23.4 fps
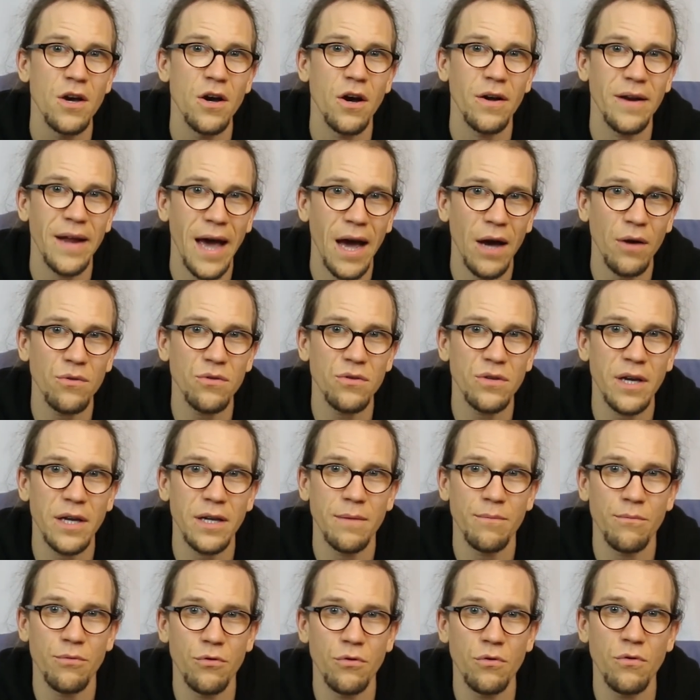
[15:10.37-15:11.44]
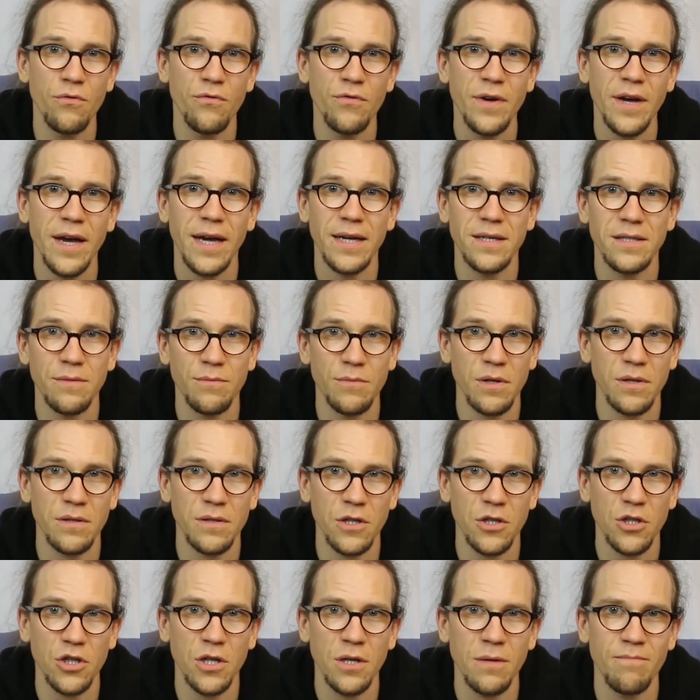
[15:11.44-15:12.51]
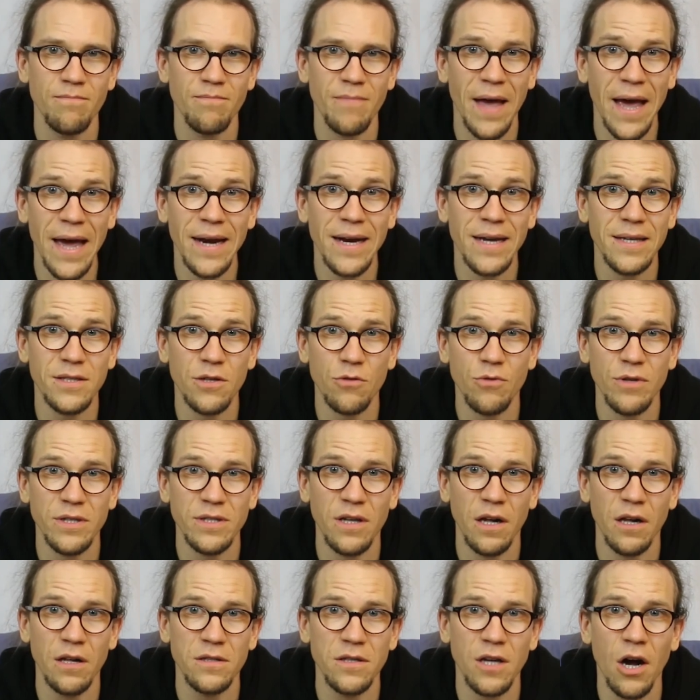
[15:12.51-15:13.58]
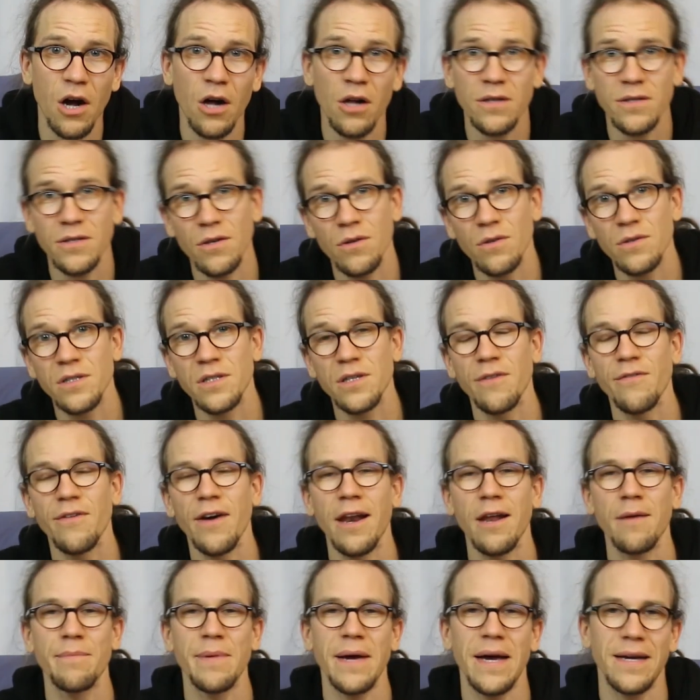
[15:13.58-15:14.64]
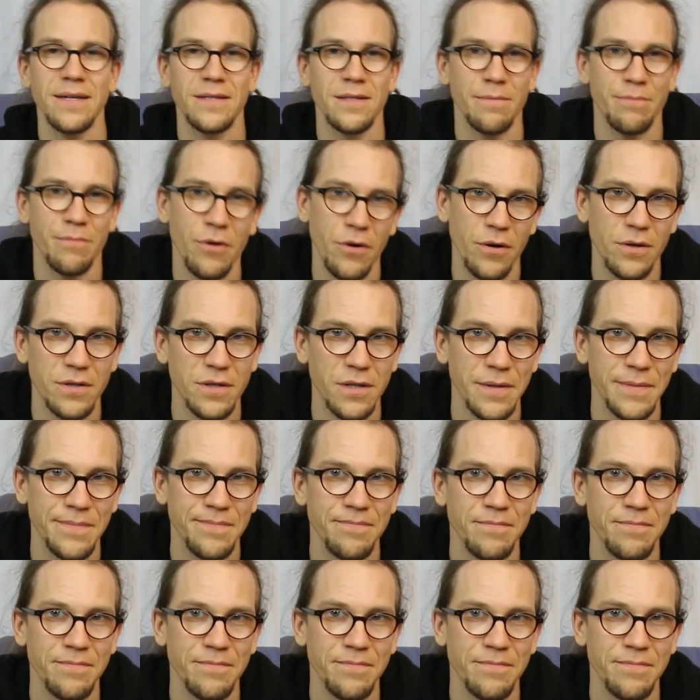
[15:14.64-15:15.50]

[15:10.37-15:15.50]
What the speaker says: on how you can improve as a musician and as a result also develop as a person.